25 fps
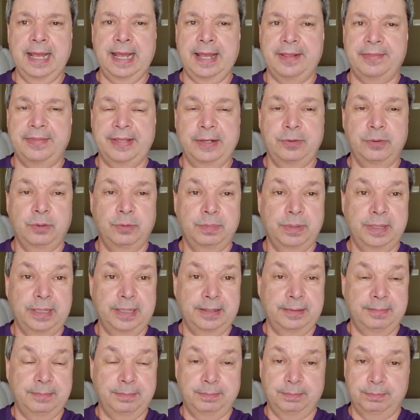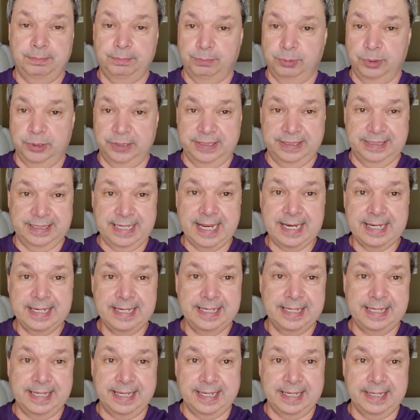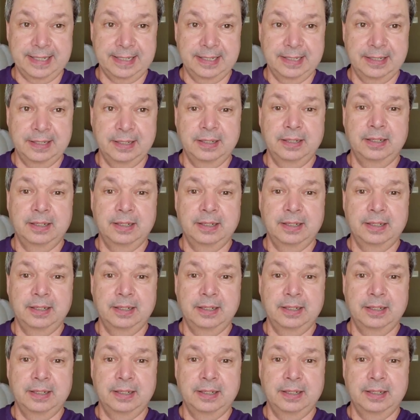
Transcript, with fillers: and they will be presenting it